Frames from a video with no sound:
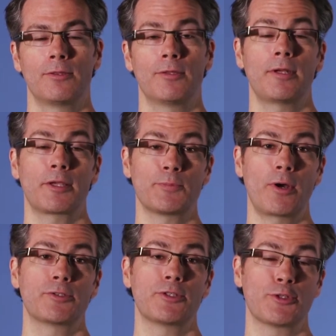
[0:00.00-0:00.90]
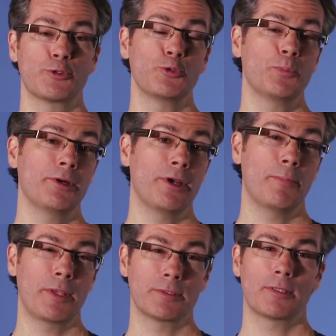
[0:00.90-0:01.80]
The next branch is the superior
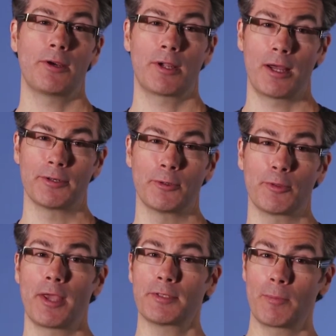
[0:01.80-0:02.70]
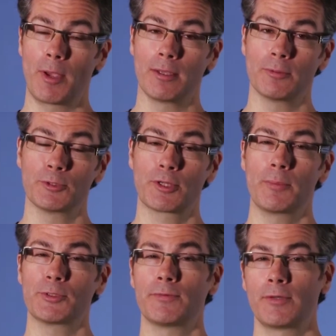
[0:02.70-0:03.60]
mesenteric artery, or the SMA, which
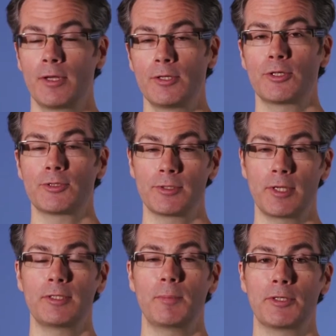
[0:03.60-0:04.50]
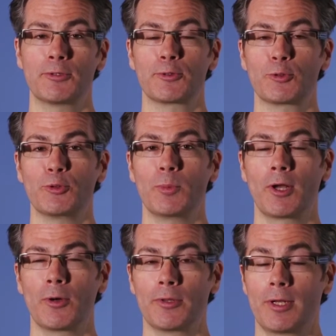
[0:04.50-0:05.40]
comes off just a centimeter or 2
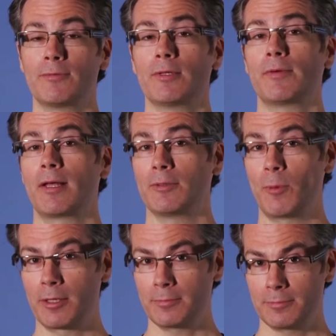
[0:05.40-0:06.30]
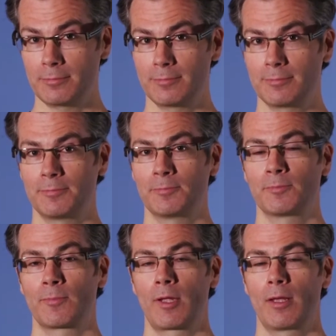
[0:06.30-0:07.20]
below at the level of L1.
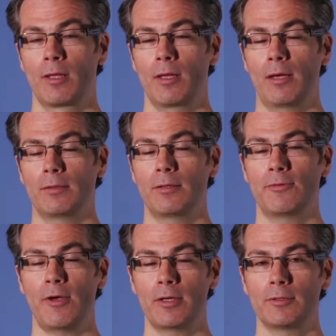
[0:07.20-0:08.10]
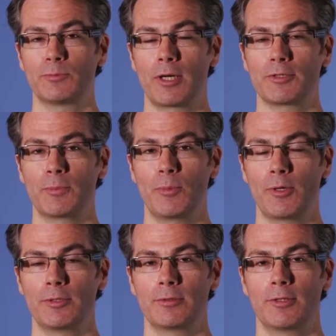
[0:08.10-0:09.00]
And then the final branching
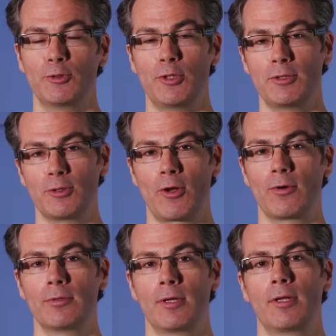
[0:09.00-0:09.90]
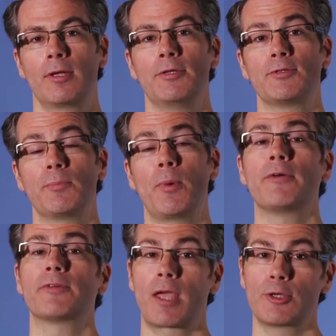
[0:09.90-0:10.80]
point that you need to know is the
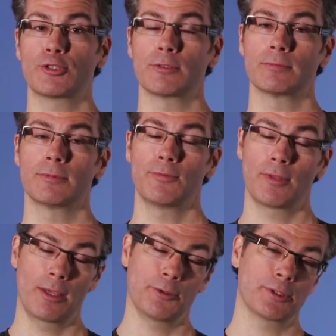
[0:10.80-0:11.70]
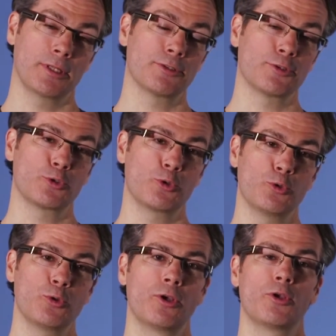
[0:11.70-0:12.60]
bifurcation of the aorta into the
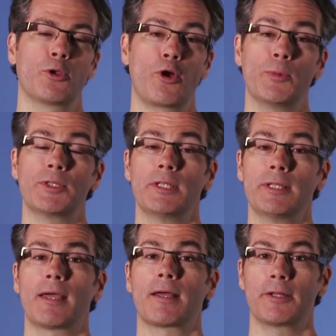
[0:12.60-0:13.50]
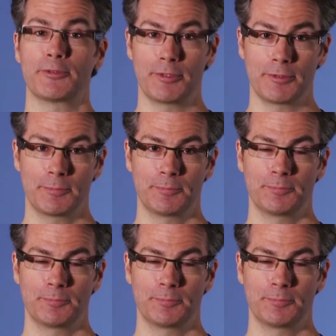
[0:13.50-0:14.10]
2 common iliac arteries.